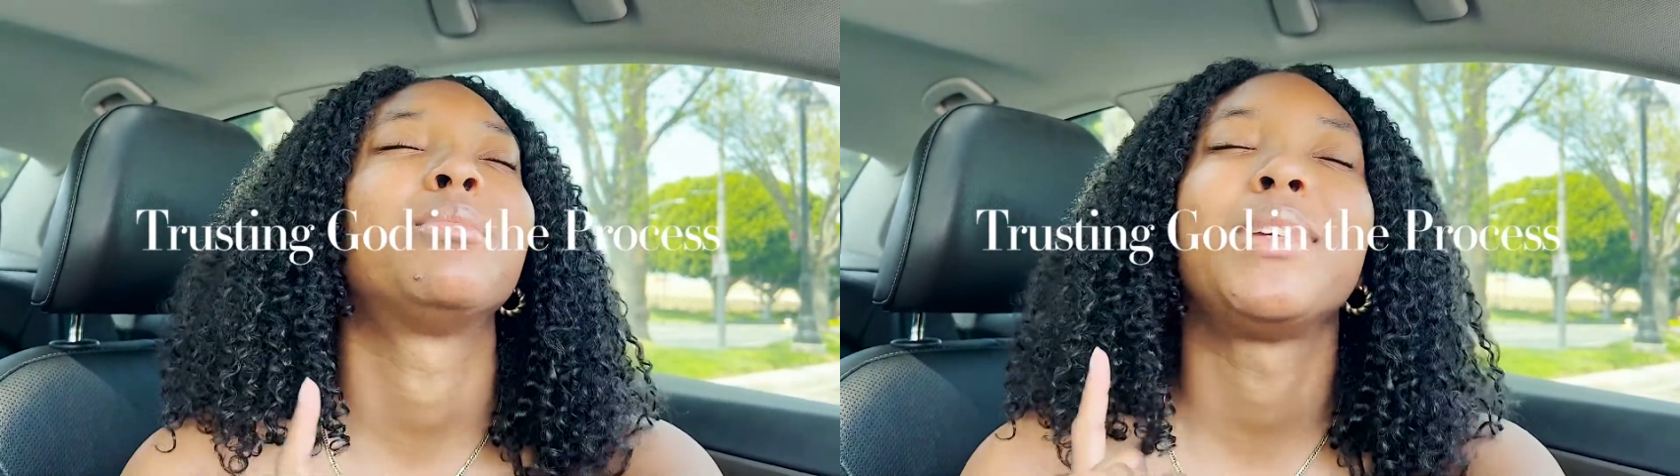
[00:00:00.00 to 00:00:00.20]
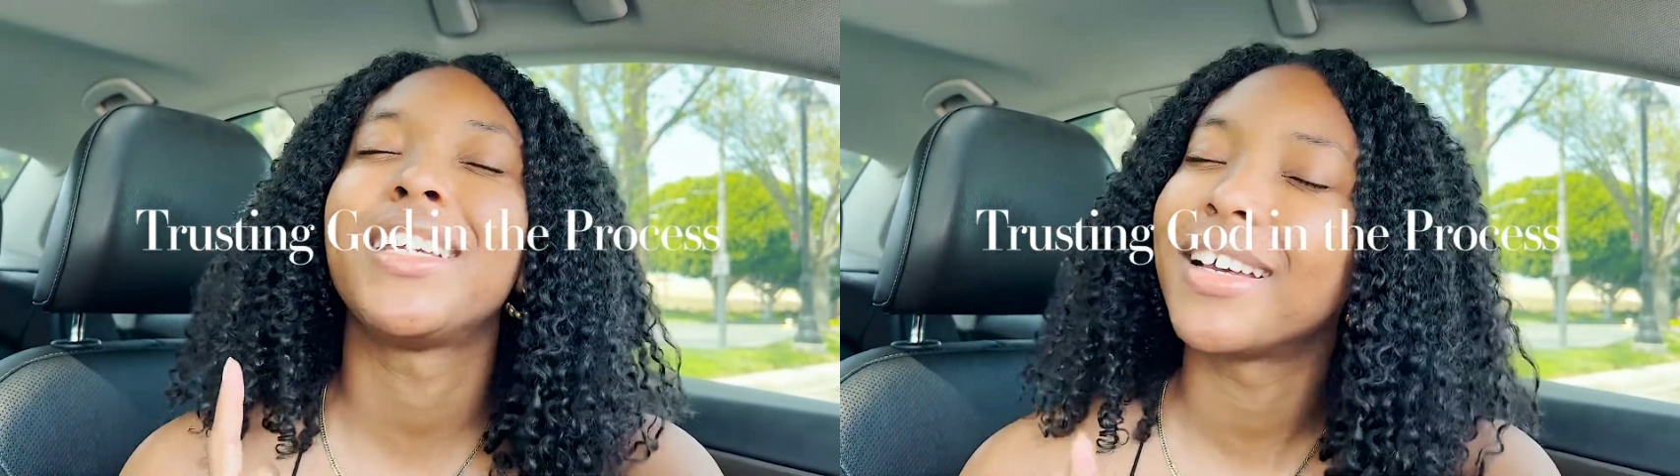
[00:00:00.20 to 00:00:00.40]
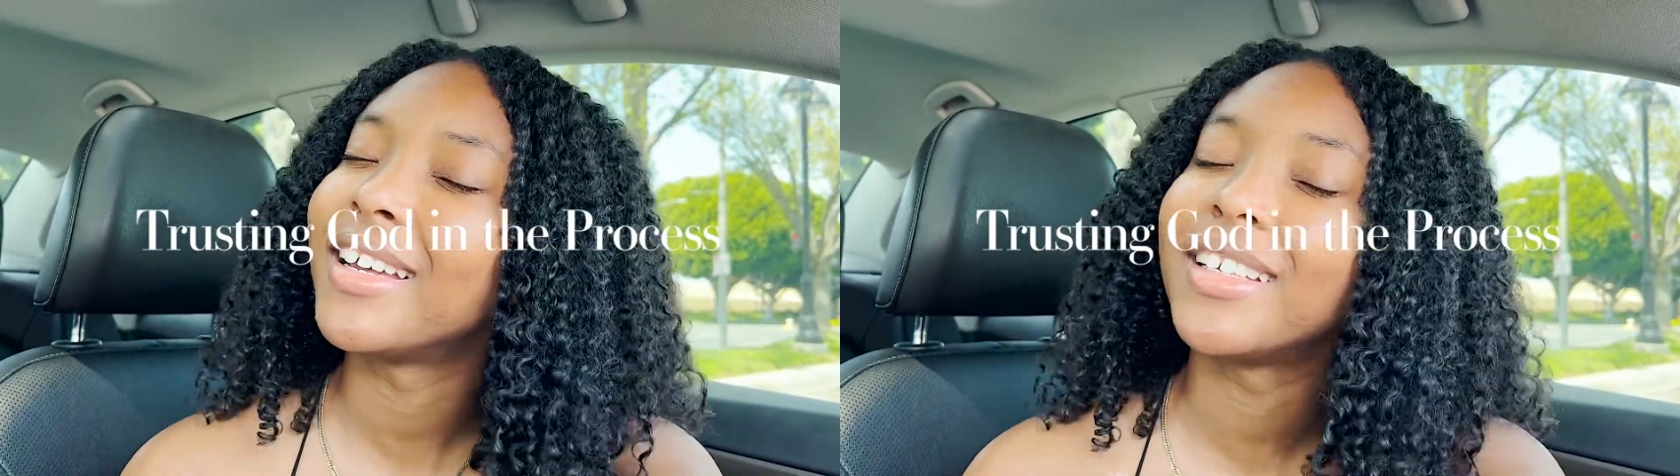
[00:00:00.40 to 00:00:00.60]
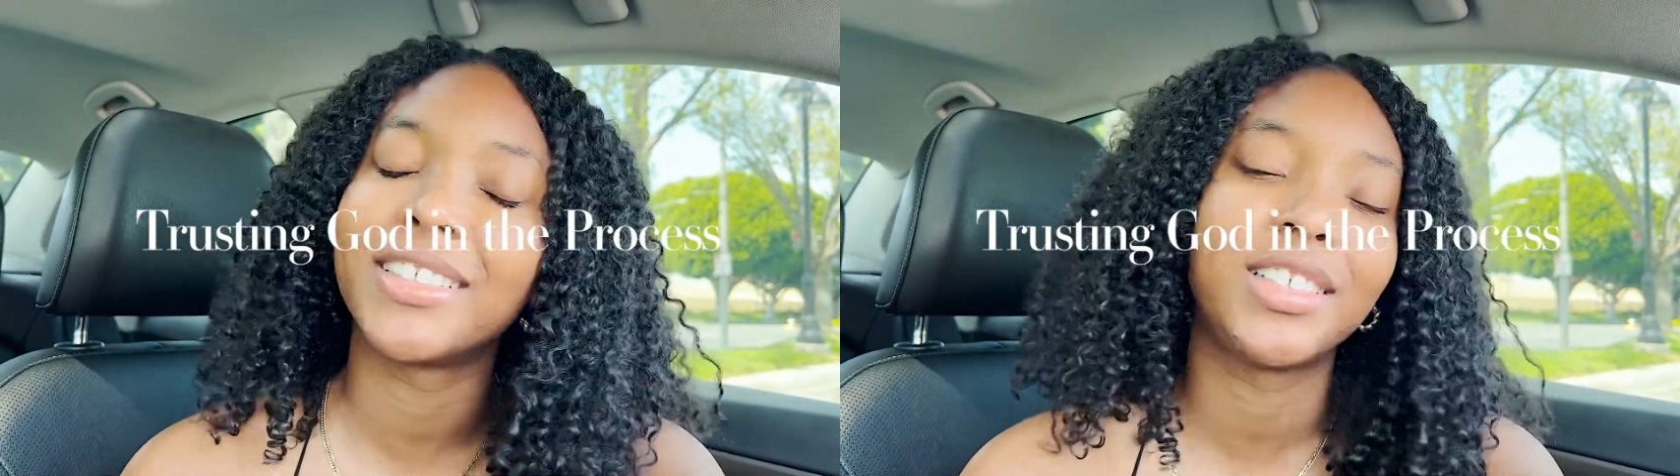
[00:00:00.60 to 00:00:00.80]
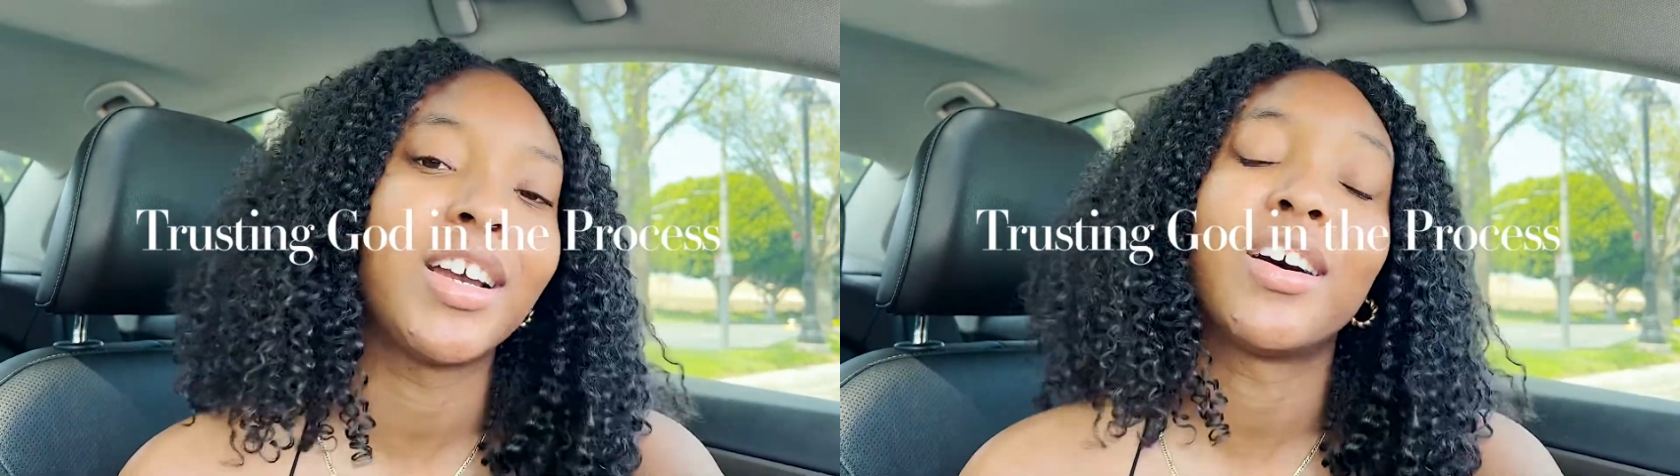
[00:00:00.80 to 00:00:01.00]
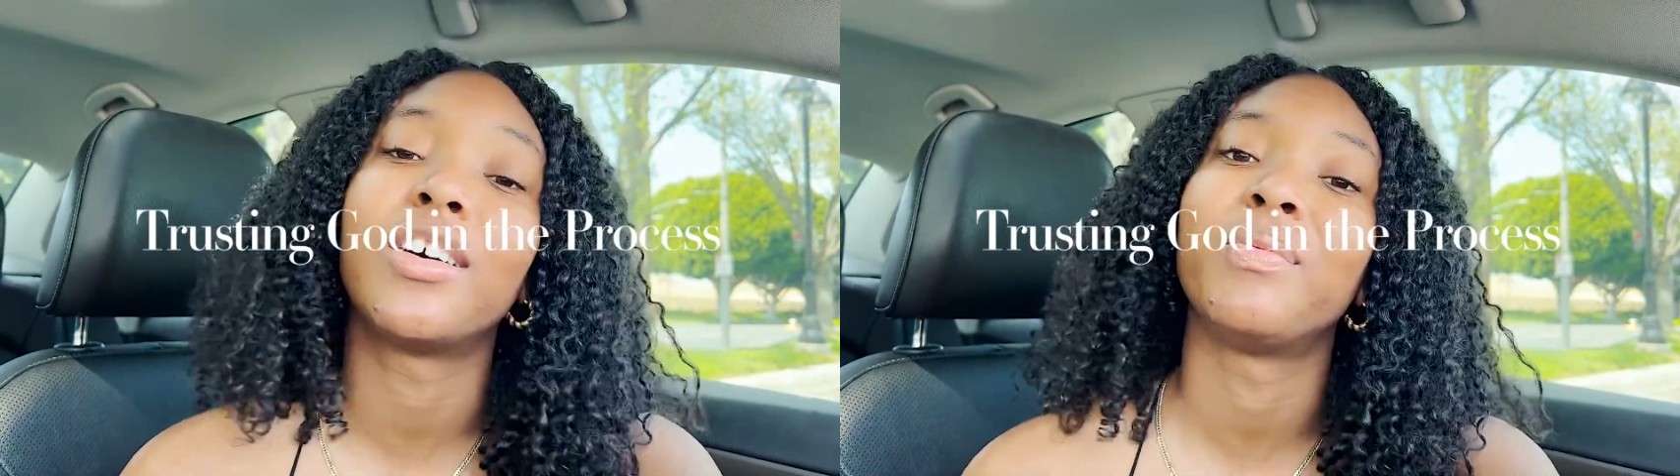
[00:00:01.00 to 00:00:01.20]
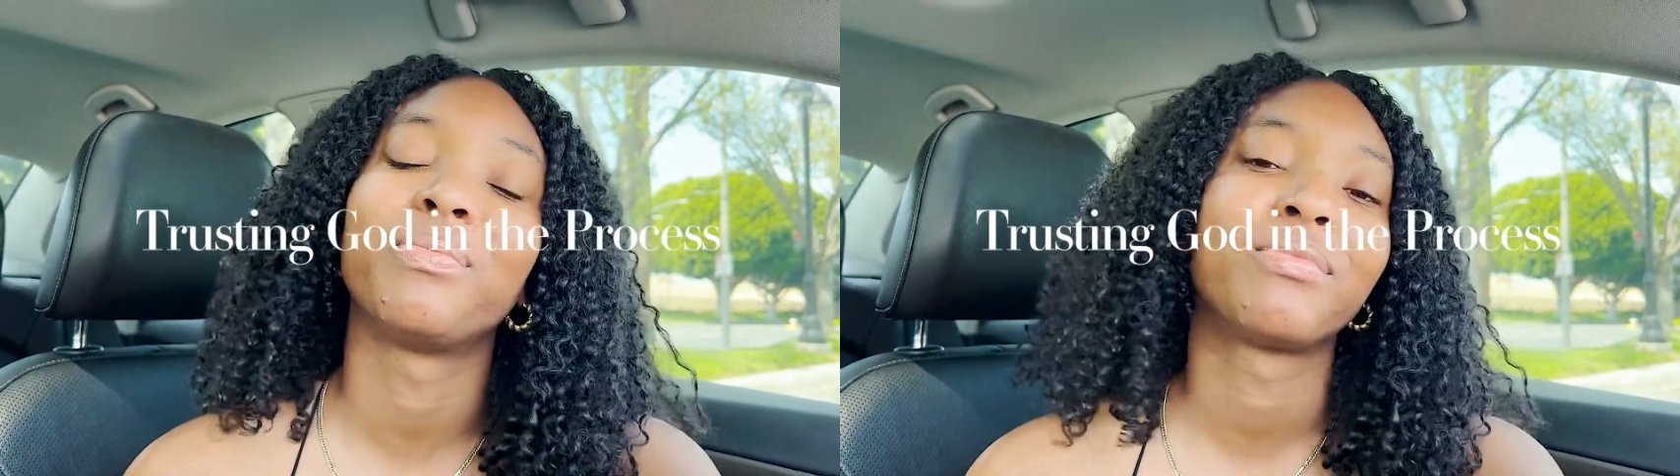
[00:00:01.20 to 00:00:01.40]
because, y'all,